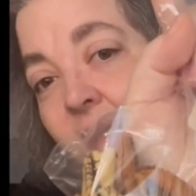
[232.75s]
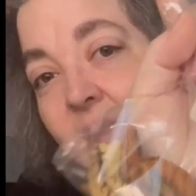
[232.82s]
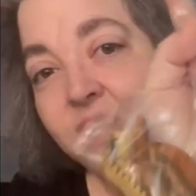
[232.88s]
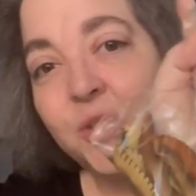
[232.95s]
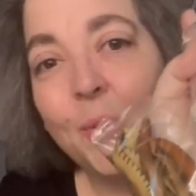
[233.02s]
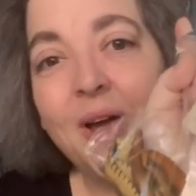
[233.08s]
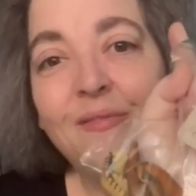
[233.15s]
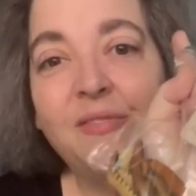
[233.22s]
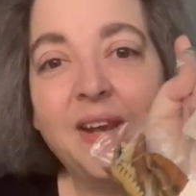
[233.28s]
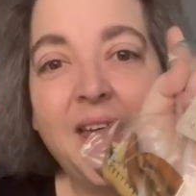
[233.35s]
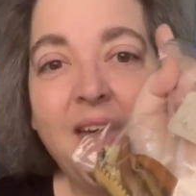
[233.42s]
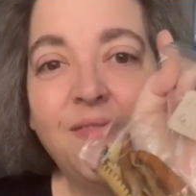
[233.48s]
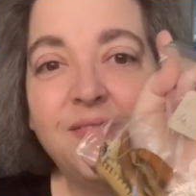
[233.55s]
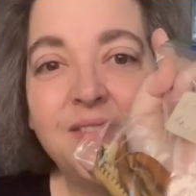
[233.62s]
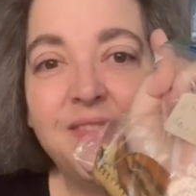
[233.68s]
So I've
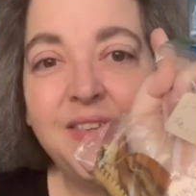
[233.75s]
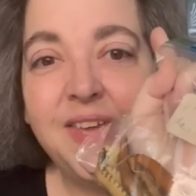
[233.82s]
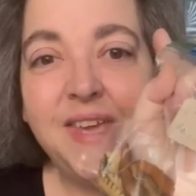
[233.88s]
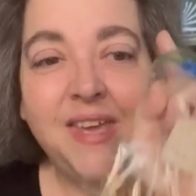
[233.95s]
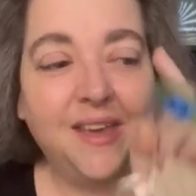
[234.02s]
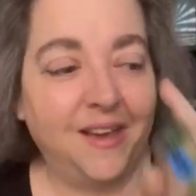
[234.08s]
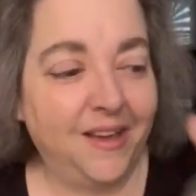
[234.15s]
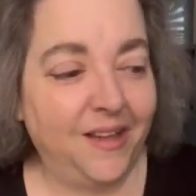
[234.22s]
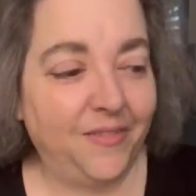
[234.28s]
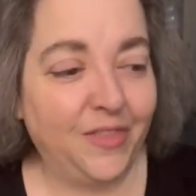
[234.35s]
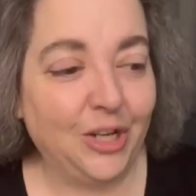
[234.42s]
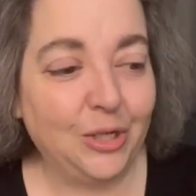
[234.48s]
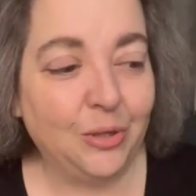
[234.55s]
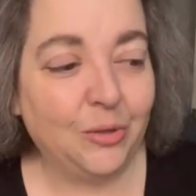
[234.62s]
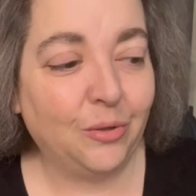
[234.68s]
left the, uh,
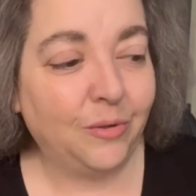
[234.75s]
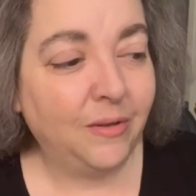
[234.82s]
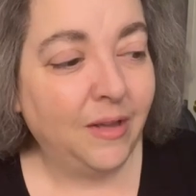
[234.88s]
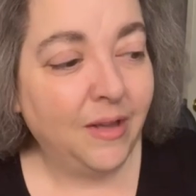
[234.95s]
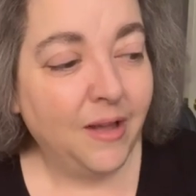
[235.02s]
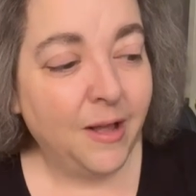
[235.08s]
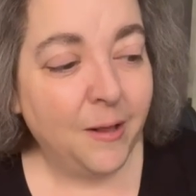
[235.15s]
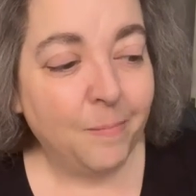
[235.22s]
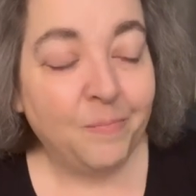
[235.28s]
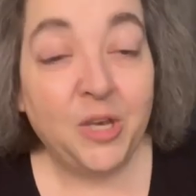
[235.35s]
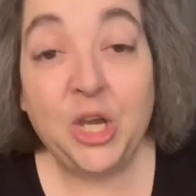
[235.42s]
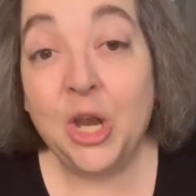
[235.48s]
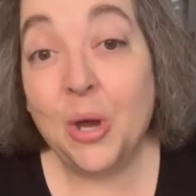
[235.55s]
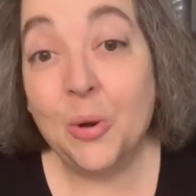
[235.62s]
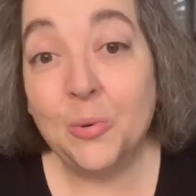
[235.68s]
the little
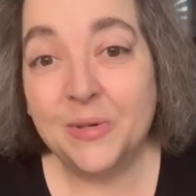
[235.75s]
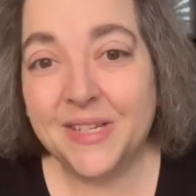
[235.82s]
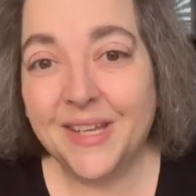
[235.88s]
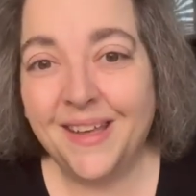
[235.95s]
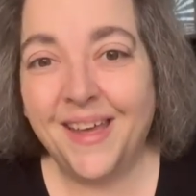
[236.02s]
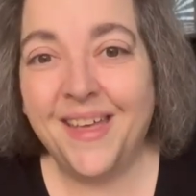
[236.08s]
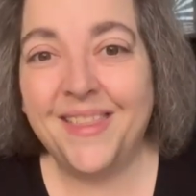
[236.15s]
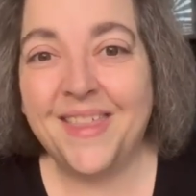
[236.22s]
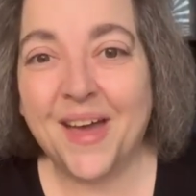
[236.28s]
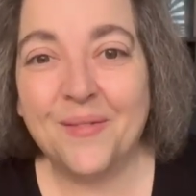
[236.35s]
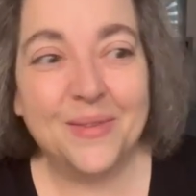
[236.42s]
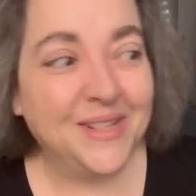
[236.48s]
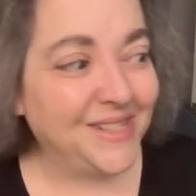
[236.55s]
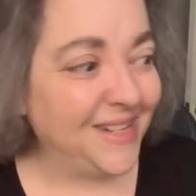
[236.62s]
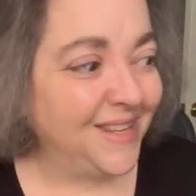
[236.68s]
note that
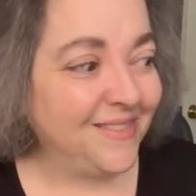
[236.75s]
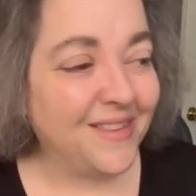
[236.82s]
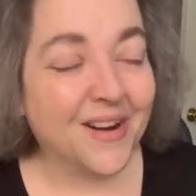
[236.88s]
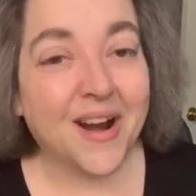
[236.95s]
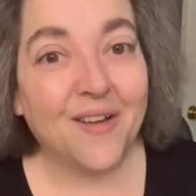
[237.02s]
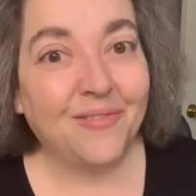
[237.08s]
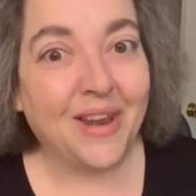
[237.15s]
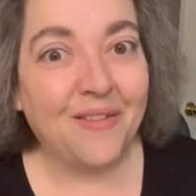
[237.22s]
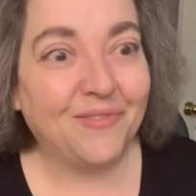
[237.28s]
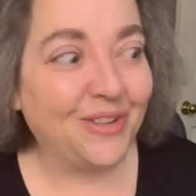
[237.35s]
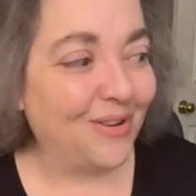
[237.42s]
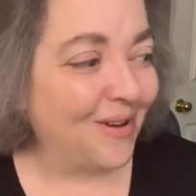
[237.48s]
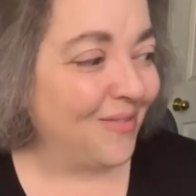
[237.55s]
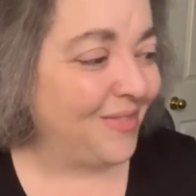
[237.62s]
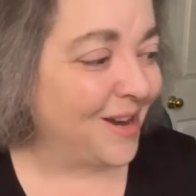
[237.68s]
was in there. I've left
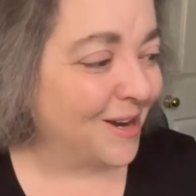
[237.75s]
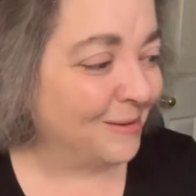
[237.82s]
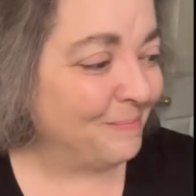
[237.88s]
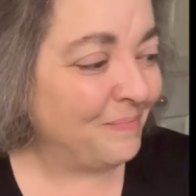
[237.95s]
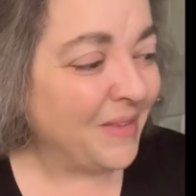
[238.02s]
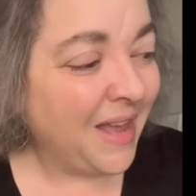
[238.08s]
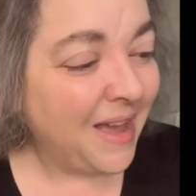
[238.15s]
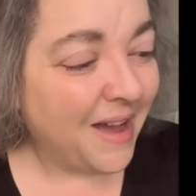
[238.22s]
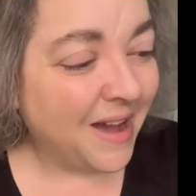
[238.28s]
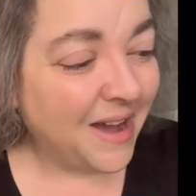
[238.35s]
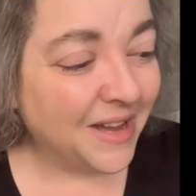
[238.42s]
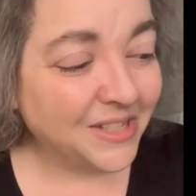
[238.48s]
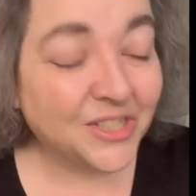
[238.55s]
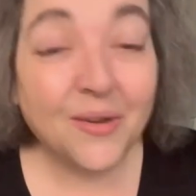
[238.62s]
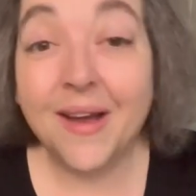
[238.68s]
it on there.
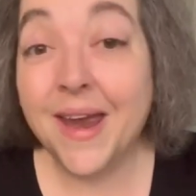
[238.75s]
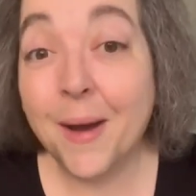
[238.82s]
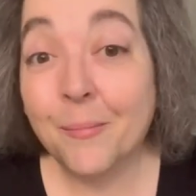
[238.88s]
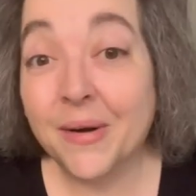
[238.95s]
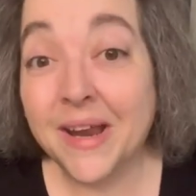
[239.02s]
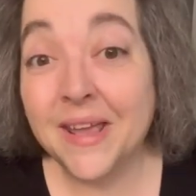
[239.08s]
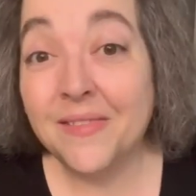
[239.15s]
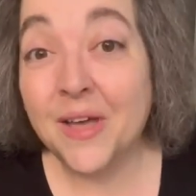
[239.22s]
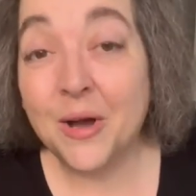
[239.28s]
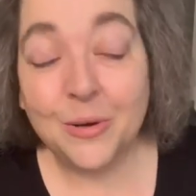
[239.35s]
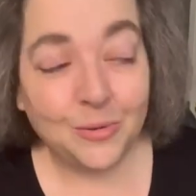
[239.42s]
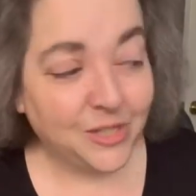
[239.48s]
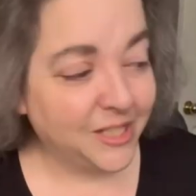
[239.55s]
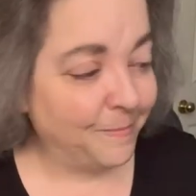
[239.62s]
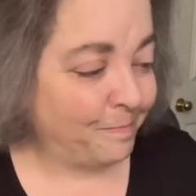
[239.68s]
Uh, so I am bringing
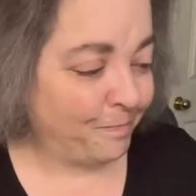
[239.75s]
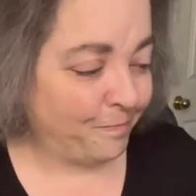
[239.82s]
those.